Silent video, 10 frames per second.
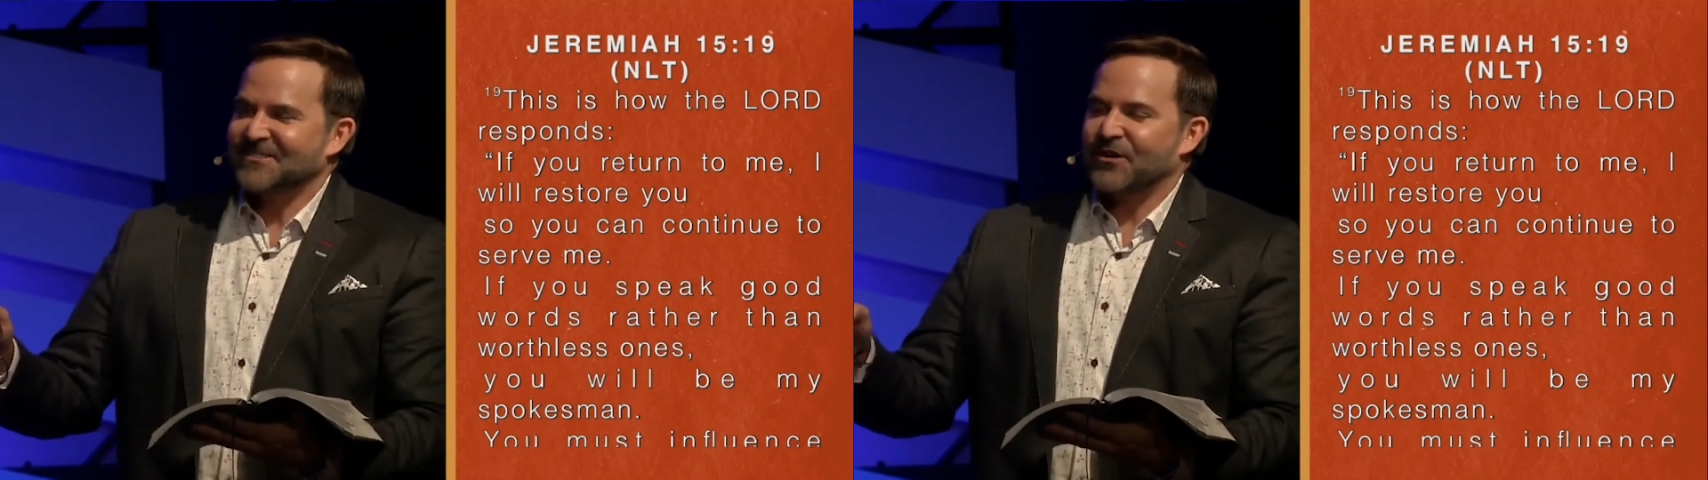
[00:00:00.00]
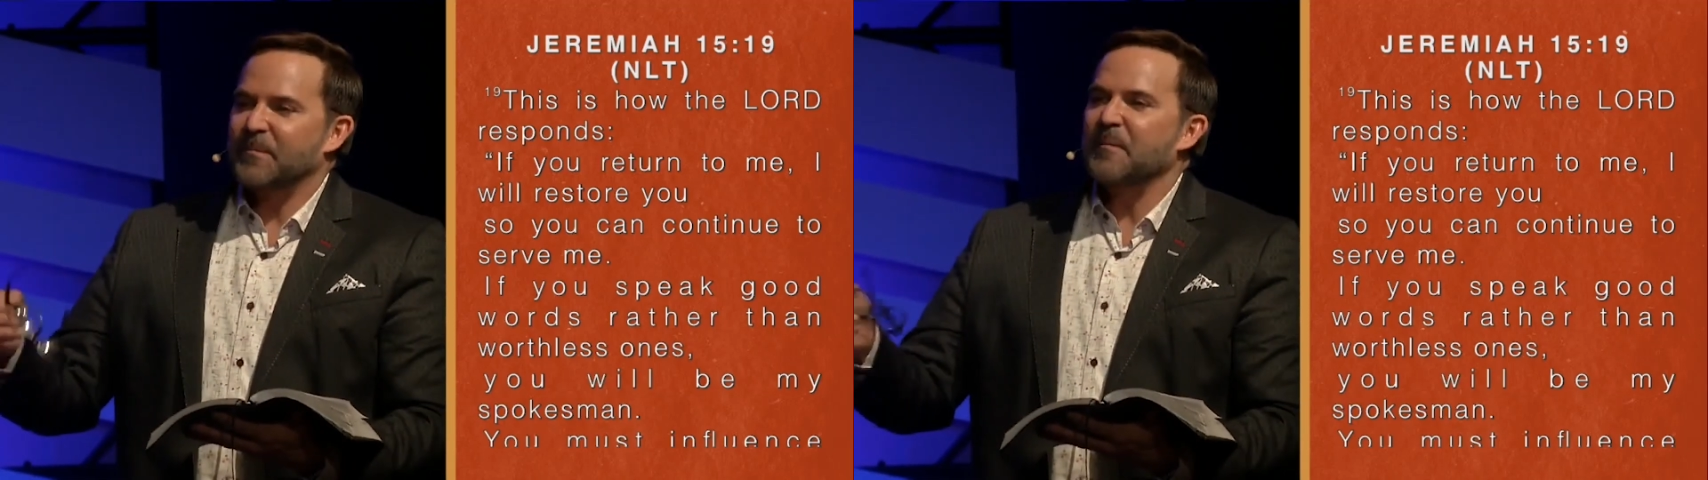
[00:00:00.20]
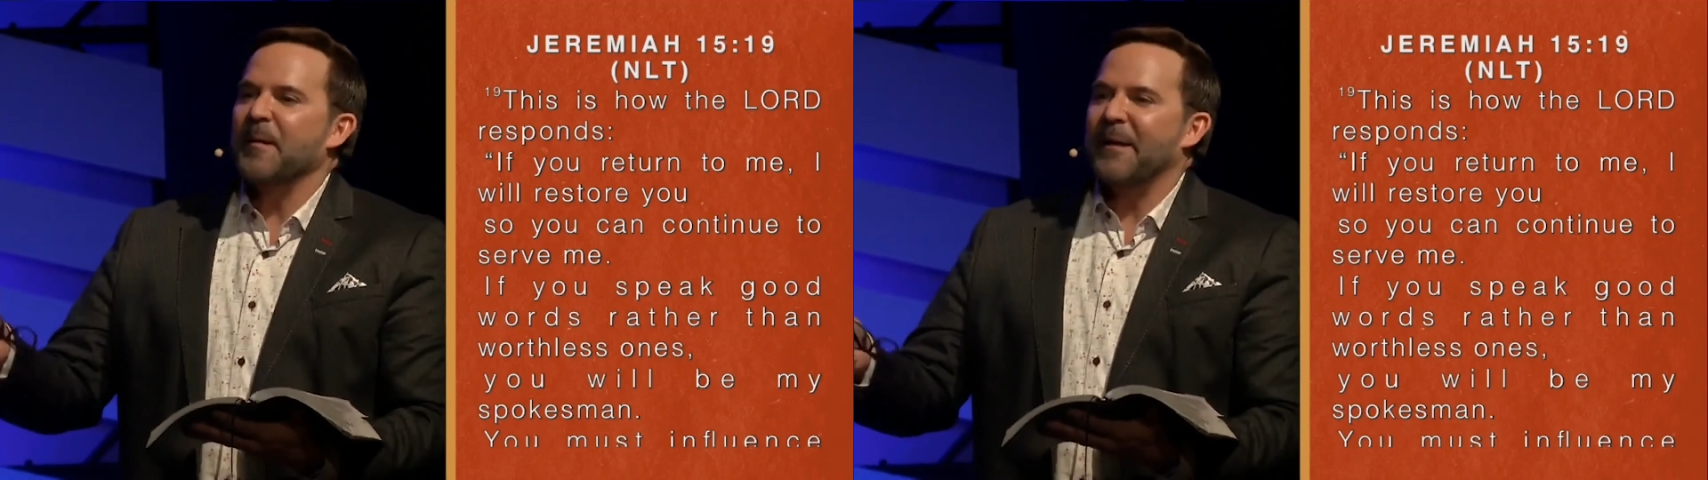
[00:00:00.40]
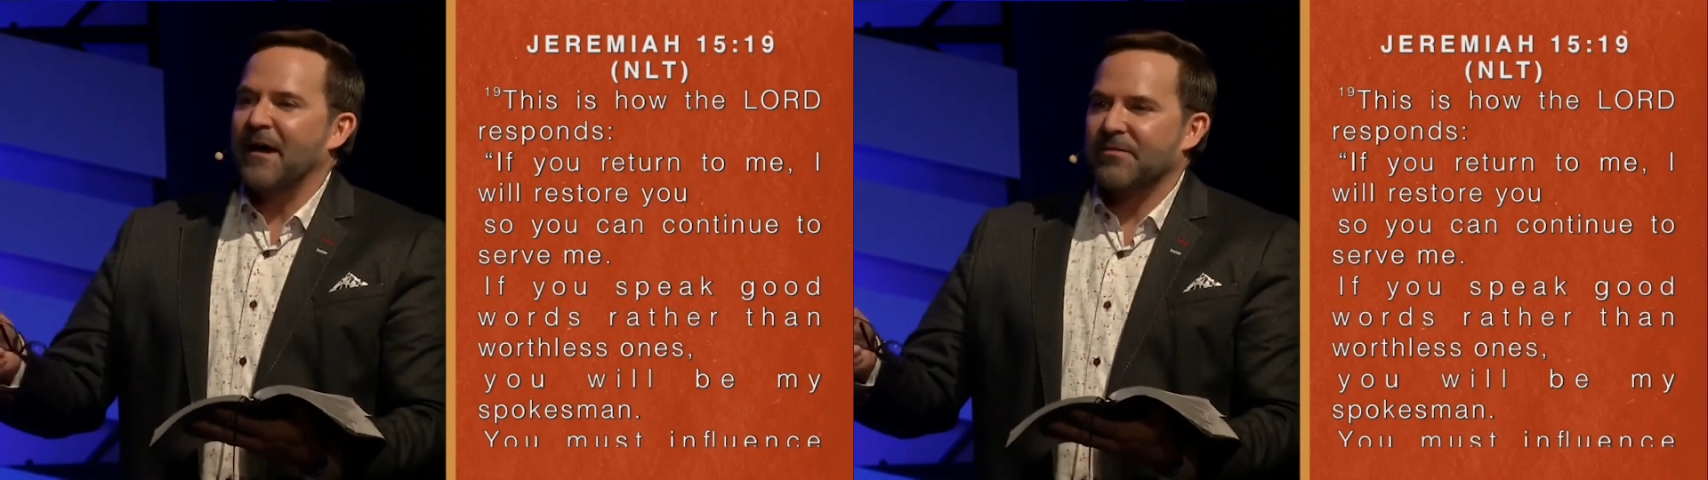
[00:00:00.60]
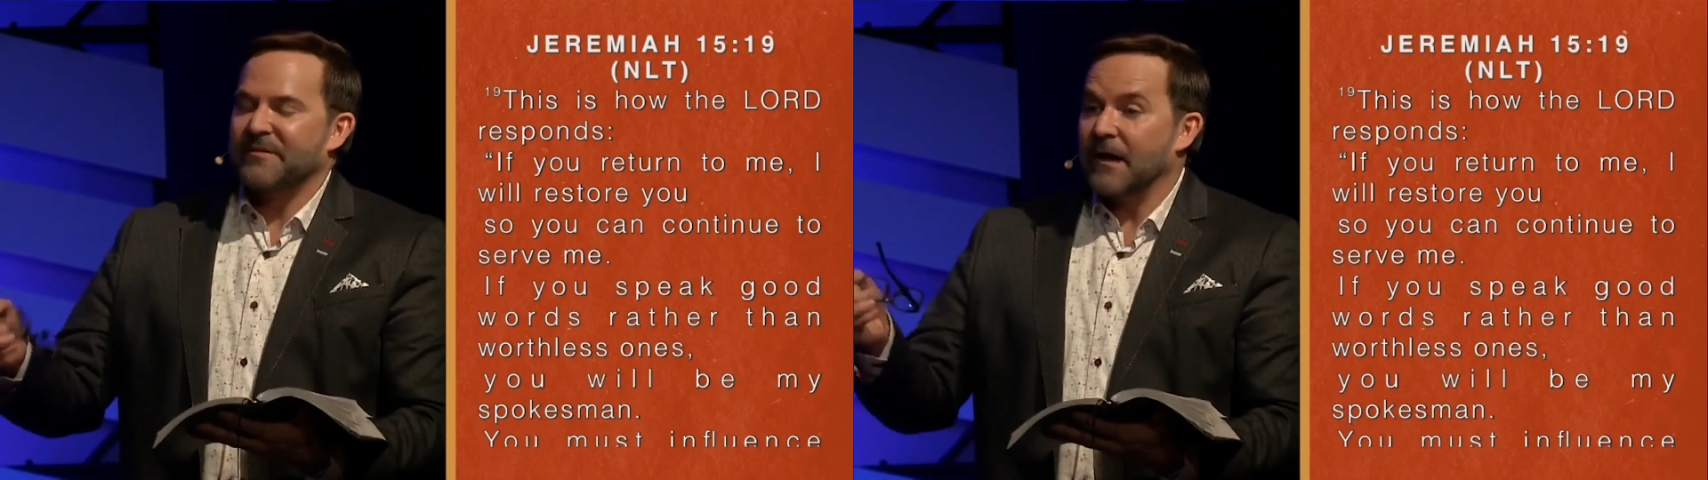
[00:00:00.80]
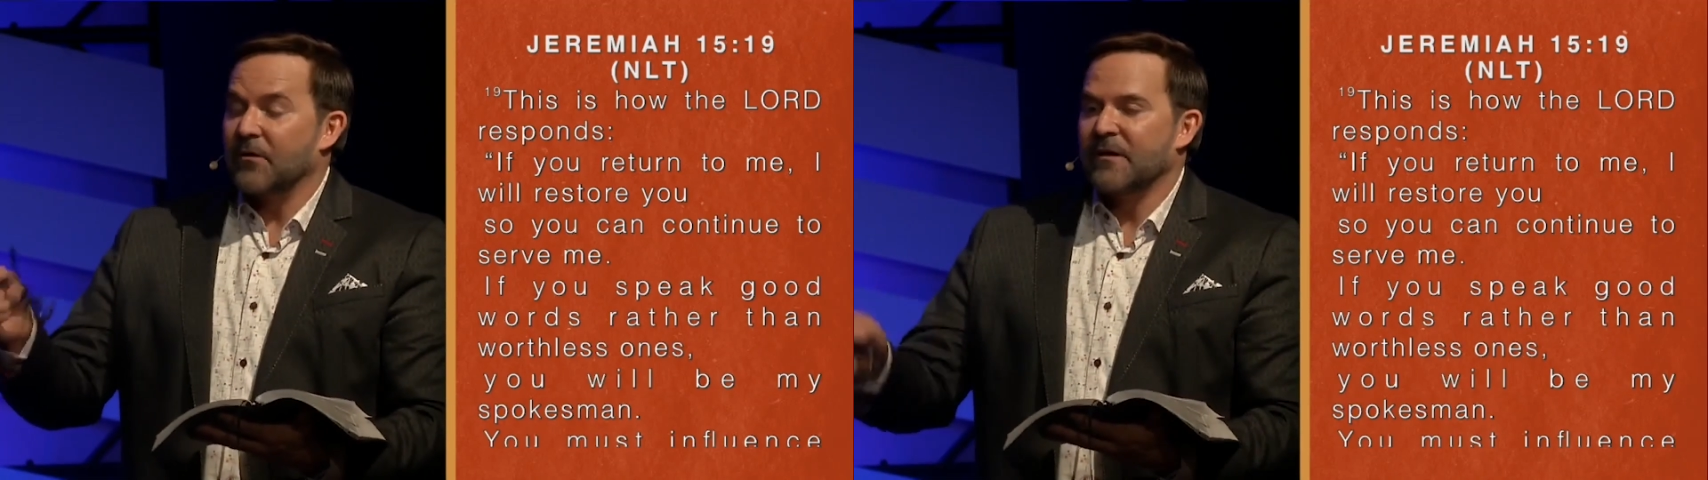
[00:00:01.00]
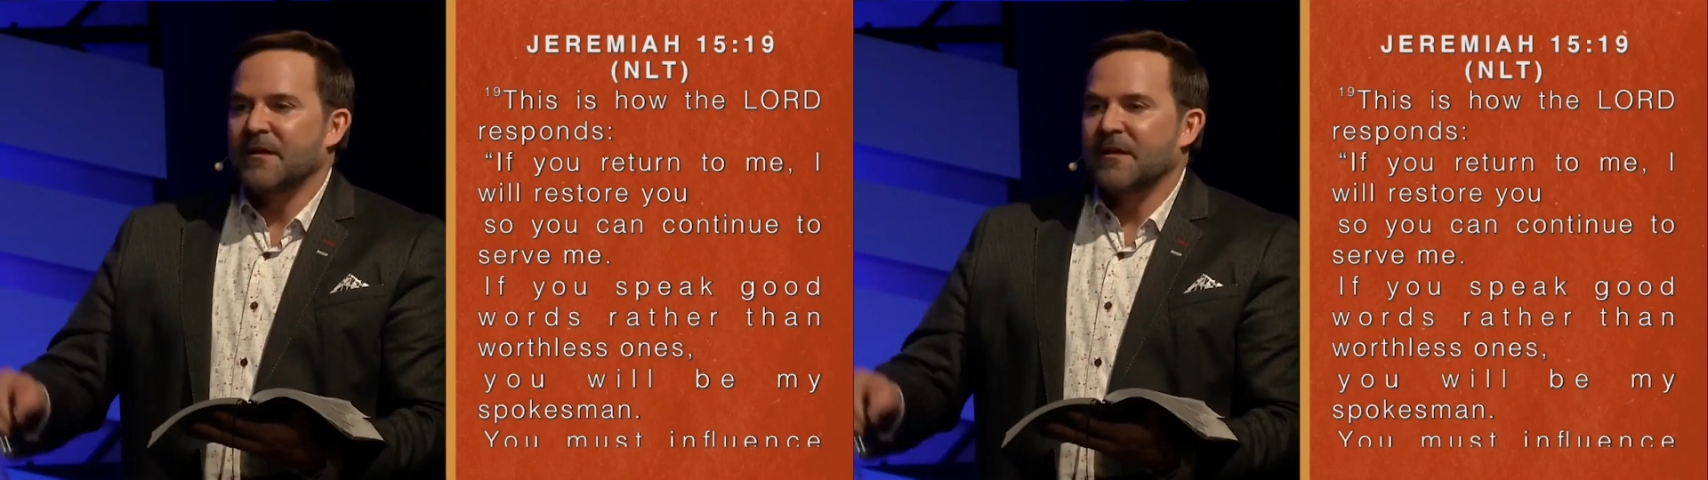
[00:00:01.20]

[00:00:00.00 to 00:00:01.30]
going to be my mouth. Now,